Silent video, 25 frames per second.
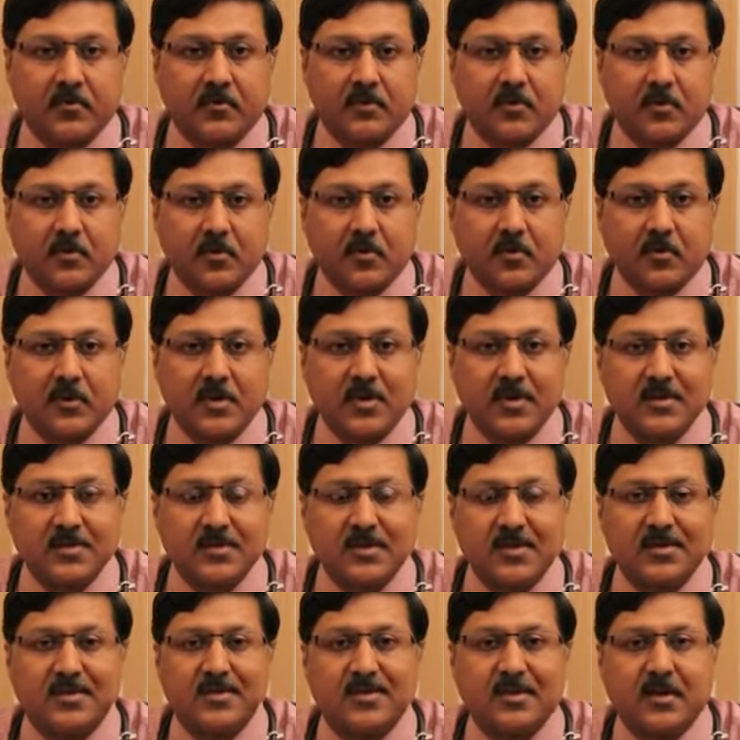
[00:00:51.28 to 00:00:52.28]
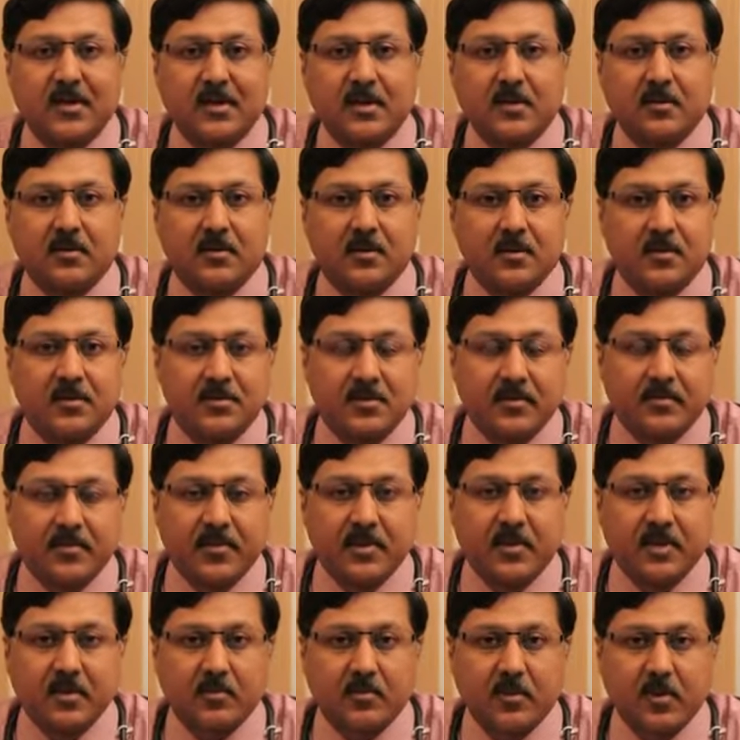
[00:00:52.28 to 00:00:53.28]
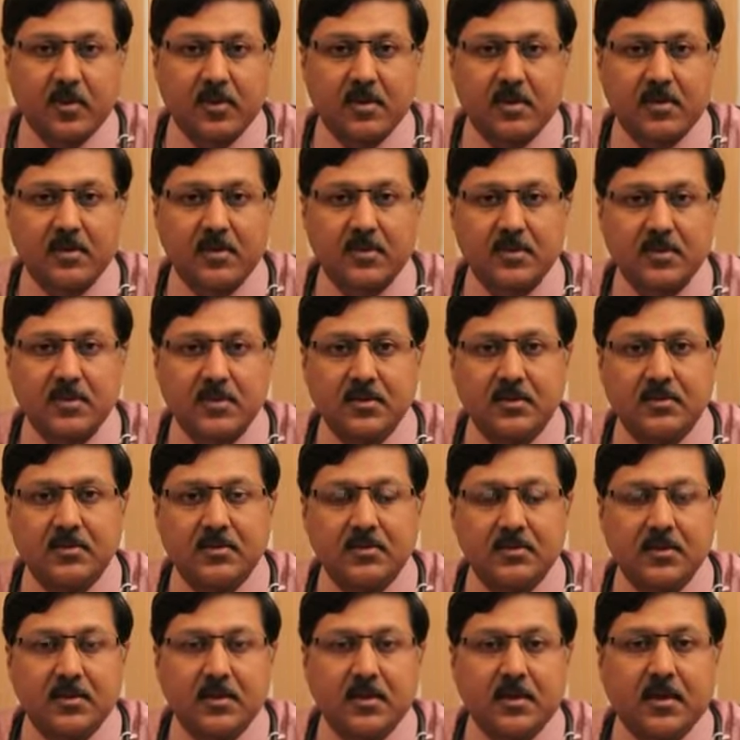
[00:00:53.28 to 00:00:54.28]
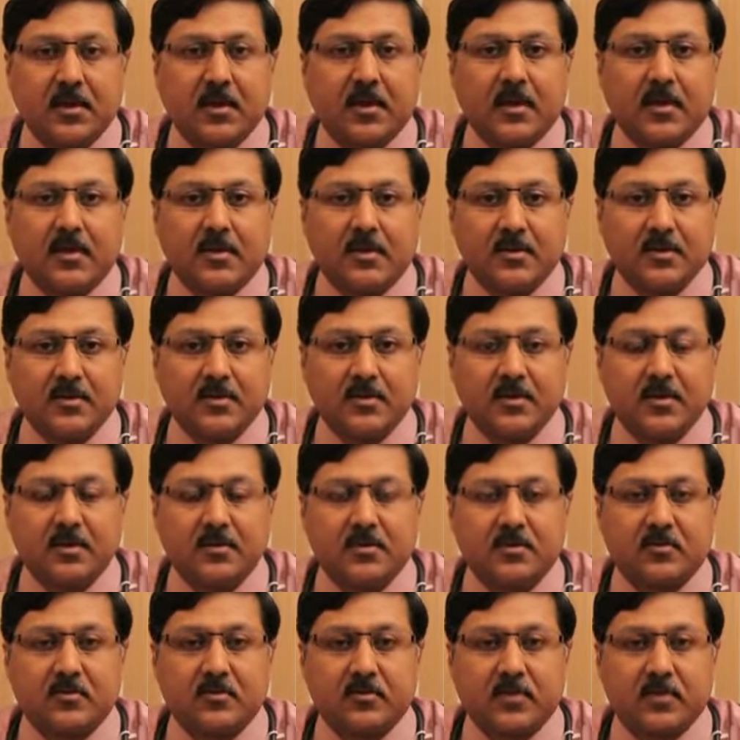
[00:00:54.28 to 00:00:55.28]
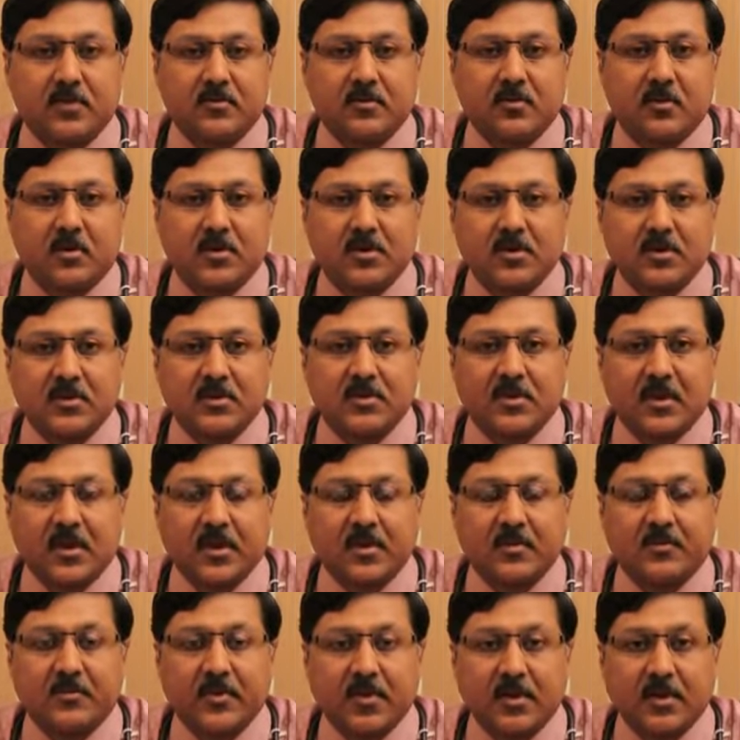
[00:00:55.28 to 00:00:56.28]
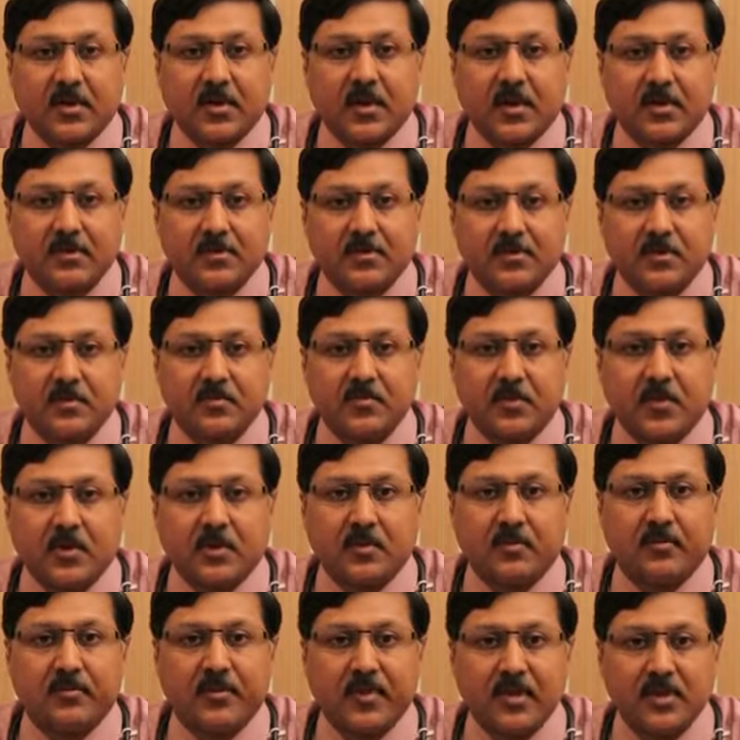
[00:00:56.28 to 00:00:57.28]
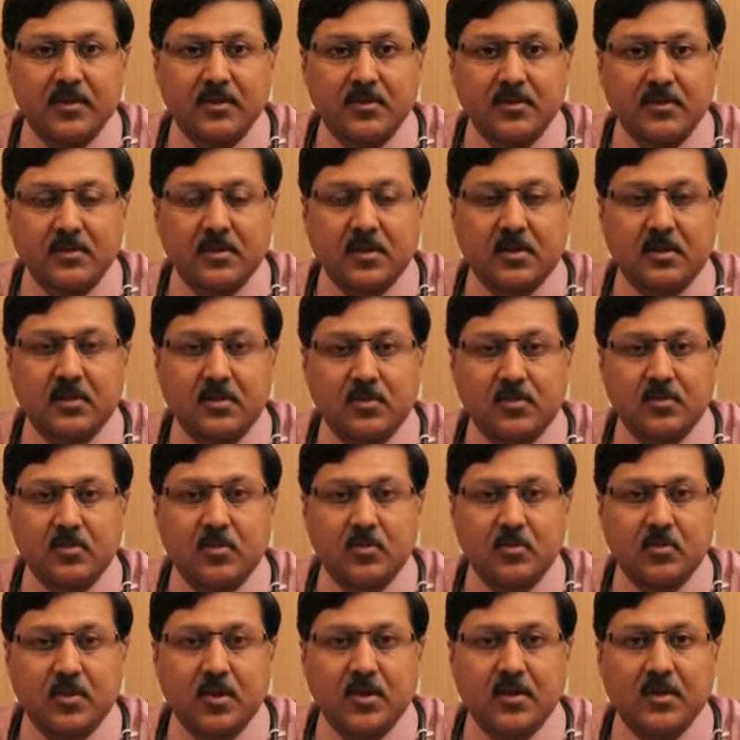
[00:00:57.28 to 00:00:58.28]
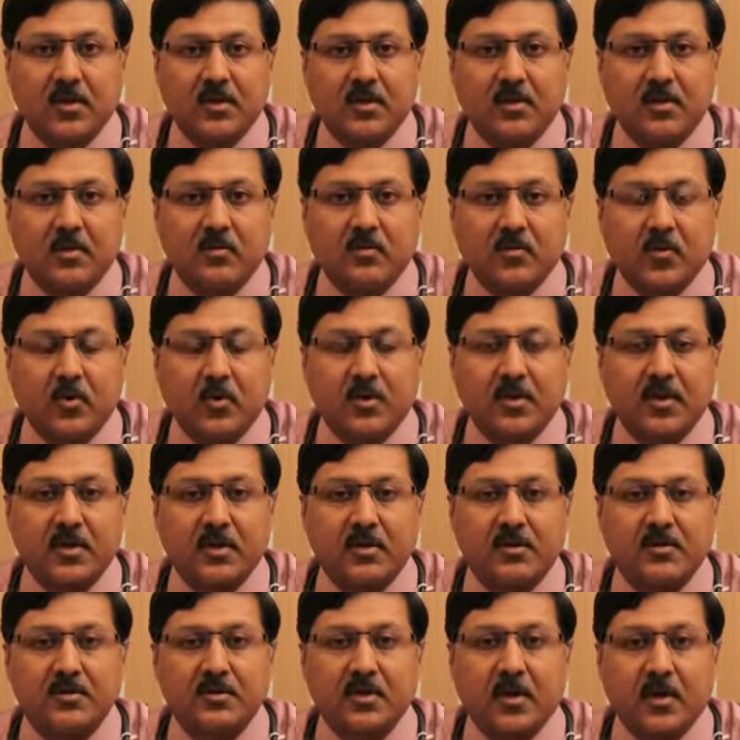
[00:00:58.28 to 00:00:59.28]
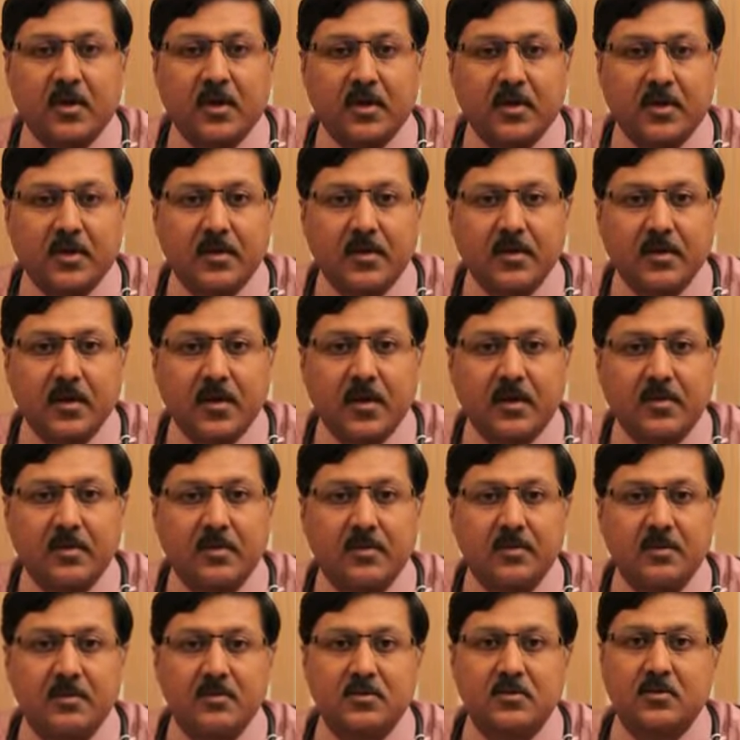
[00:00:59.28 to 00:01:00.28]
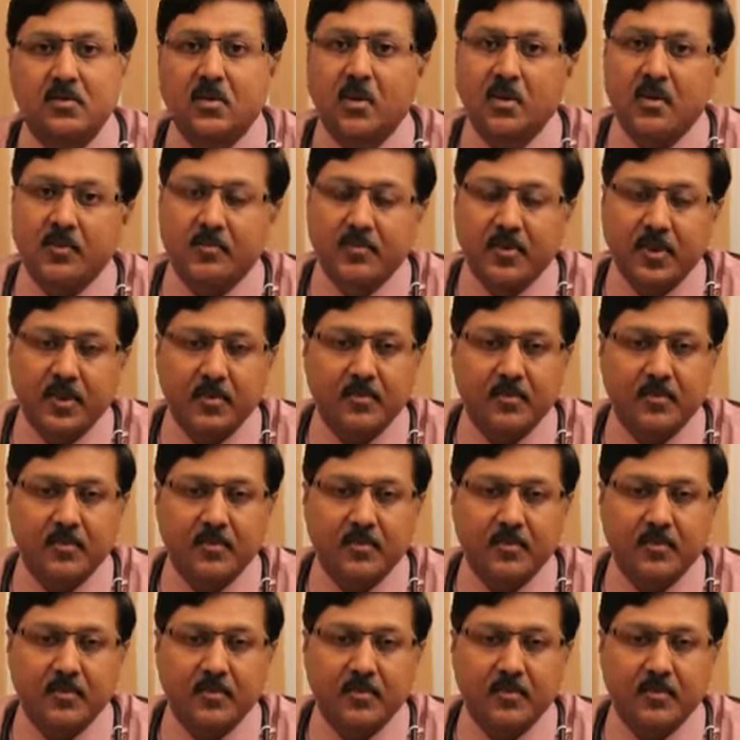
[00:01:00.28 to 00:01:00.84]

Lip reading: to know. It's a metabolic disease. A disease which causes hyperglycemia, means that the sugar in the body is high and it is not being